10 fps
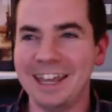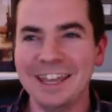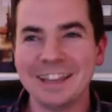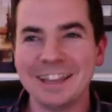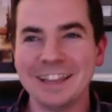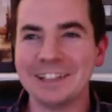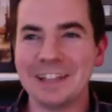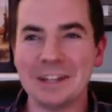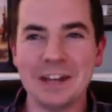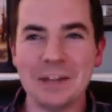Like
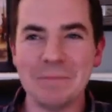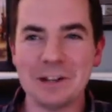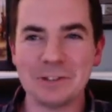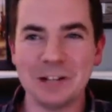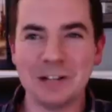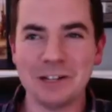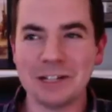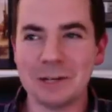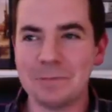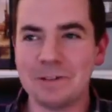nightmares, when I wake
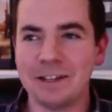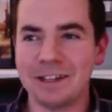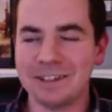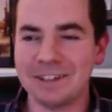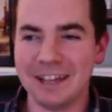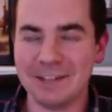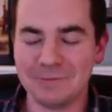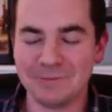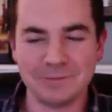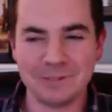up, I
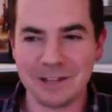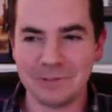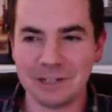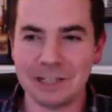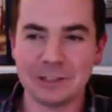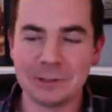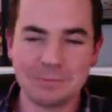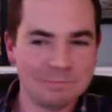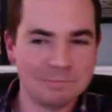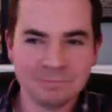forget
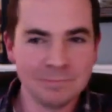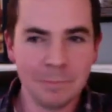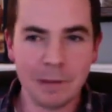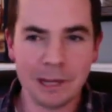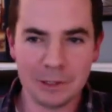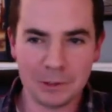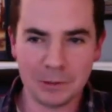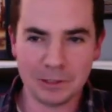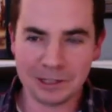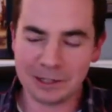them by
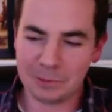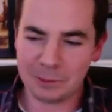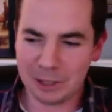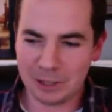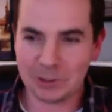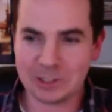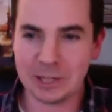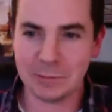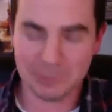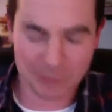noon. I go to
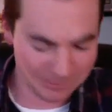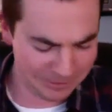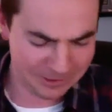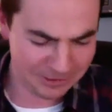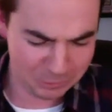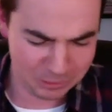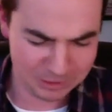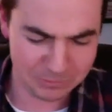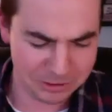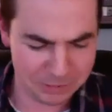tell my wife they're like
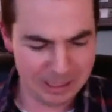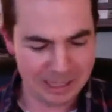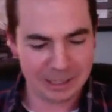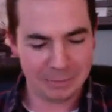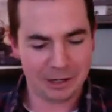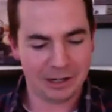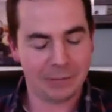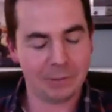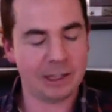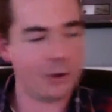a really bad nightmare.
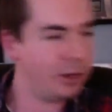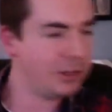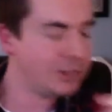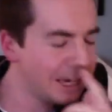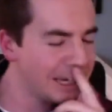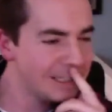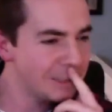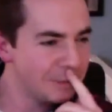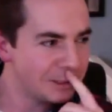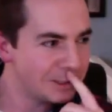I'm like, oh, I got to tell
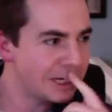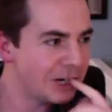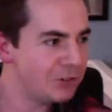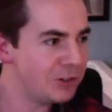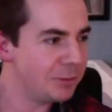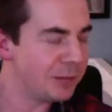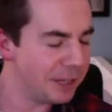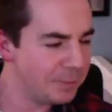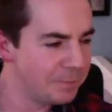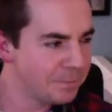you about the scary dream I
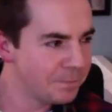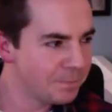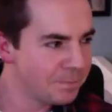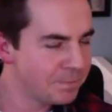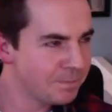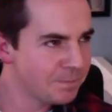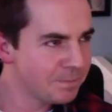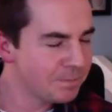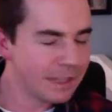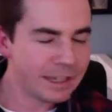had.
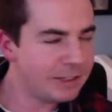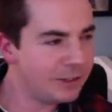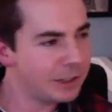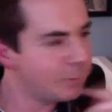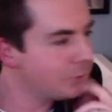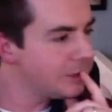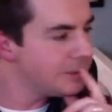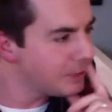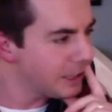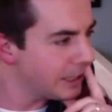And I completely
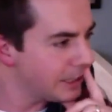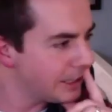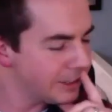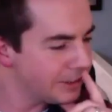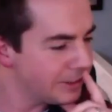forgot it. I don't know.